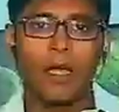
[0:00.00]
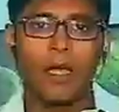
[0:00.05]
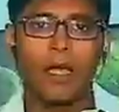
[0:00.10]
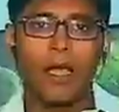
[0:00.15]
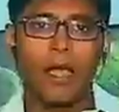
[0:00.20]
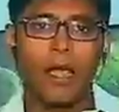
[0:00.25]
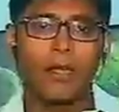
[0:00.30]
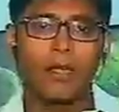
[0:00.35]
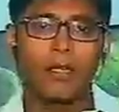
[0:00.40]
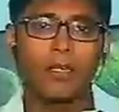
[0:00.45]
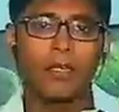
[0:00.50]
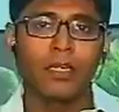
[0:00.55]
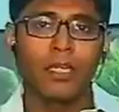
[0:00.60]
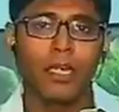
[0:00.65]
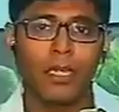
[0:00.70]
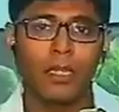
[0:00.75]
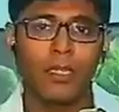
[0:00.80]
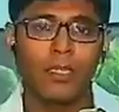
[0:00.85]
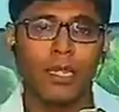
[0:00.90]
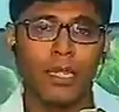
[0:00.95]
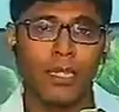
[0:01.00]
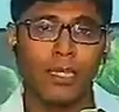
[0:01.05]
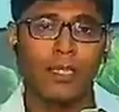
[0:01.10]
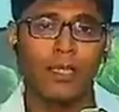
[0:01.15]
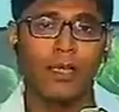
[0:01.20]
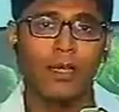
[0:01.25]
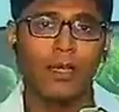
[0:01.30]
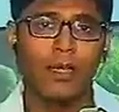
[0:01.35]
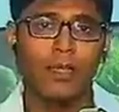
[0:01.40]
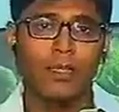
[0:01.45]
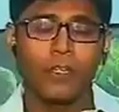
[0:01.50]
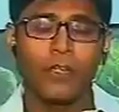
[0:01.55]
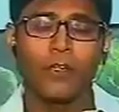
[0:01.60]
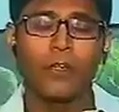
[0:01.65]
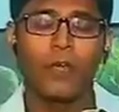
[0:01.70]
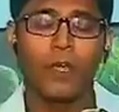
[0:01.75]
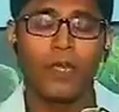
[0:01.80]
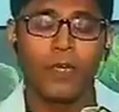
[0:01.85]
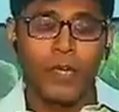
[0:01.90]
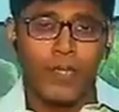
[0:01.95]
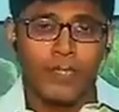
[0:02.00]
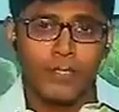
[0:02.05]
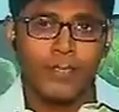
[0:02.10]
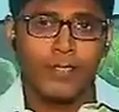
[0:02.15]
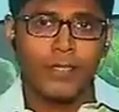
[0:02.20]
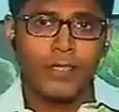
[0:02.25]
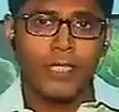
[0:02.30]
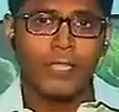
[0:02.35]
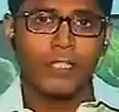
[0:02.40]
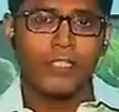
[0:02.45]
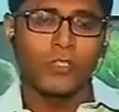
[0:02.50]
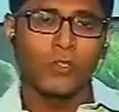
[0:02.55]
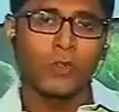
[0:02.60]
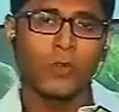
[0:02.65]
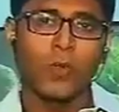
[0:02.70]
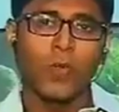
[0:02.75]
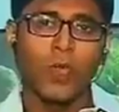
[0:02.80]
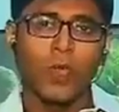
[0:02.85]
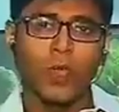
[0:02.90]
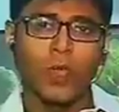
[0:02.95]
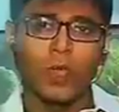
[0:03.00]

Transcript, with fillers: uh, and take, uh, you know, arrest these two